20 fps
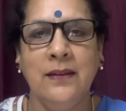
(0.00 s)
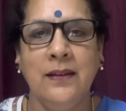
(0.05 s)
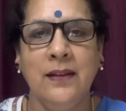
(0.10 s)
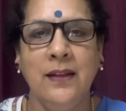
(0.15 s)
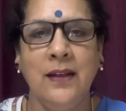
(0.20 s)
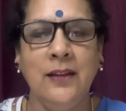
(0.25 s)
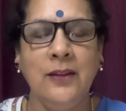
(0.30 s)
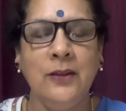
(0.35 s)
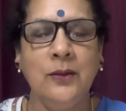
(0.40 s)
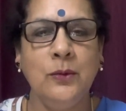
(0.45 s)

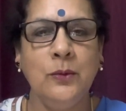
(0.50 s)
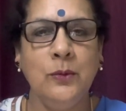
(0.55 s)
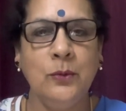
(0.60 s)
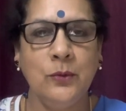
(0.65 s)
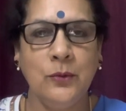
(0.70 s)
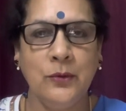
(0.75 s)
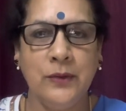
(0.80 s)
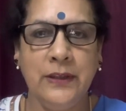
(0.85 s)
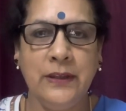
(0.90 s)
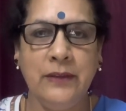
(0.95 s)
Hello,
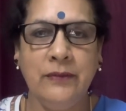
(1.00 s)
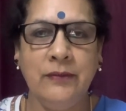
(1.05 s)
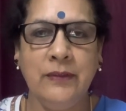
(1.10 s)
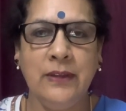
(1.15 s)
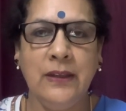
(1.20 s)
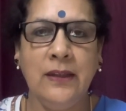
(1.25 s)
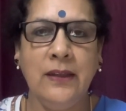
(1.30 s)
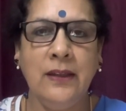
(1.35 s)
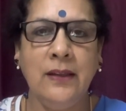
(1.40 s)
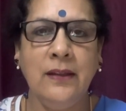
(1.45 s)
good
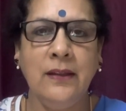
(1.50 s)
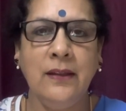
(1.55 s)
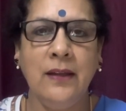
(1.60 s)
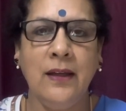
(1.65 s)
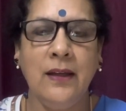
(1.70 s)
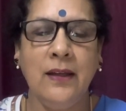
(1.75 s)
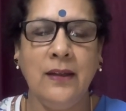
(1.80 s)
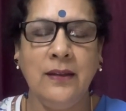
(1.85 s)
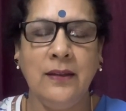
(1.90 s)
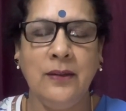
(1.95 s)
evening,
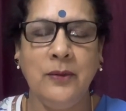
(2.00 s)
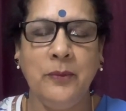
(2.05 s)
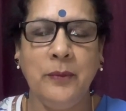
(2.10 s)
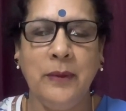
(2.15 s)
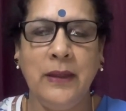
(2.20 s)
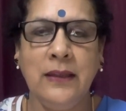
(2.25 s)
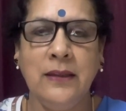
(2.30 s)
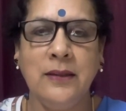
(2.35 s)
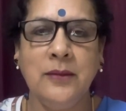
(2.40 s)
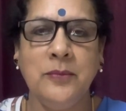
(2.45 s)
and
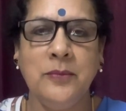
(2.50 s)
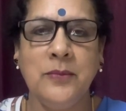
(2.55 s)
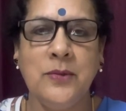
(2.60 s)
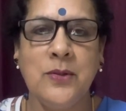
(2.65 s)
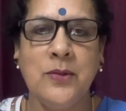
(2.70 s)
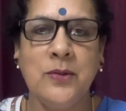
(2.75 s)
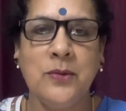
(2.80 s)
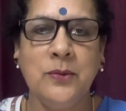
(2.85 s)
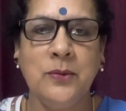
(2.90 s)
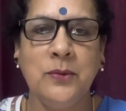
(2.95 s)
welcome
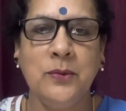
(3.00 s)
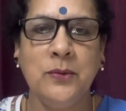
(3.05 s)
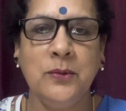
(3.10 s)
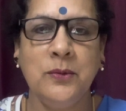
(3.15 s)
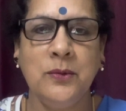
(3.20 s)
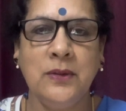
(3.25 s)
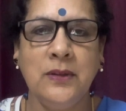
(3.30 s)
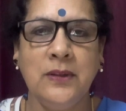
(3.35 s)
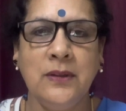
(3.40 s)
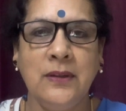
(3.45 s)

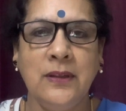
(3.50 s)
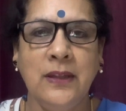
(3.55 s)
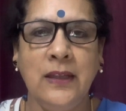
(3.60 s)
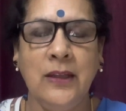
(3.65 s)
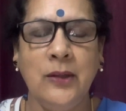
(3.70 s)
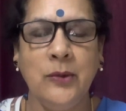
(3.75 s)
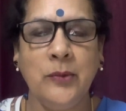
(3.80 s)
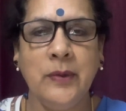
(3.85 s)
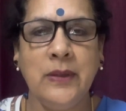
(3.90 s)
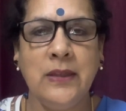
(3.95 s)
to
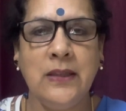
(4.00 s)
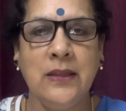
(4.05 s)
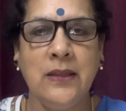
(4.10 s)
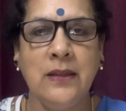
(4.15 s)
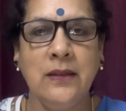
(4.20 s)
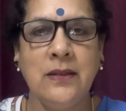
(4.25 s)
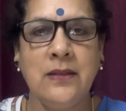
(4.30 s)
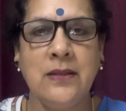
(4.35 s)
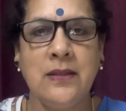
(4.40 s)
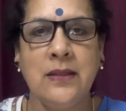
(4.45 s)
Eloquent
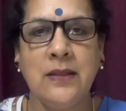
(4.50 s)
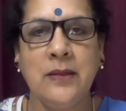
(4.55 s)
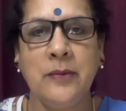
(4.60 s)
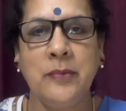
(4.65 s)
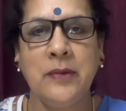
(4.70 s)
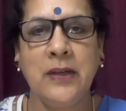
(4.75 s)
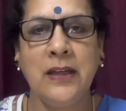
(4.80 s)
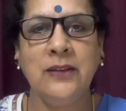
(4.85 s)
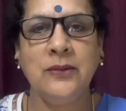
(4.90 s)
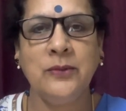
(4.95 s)
English
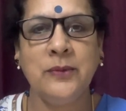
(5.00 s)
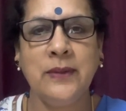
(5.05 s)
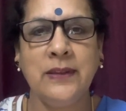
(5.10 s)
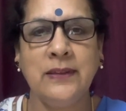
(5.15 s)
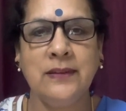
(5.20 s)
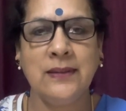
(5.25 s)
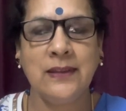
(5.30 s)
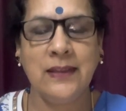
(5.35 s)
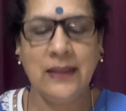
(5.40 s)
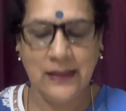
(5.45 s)
Enterprise
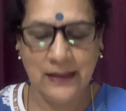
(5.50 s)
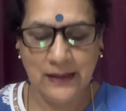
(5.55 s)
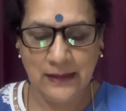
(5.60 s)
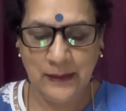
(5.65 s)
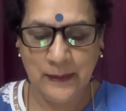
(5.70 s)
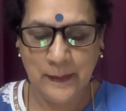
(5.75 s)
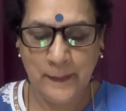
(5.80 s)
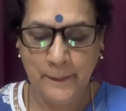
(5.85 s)
once again.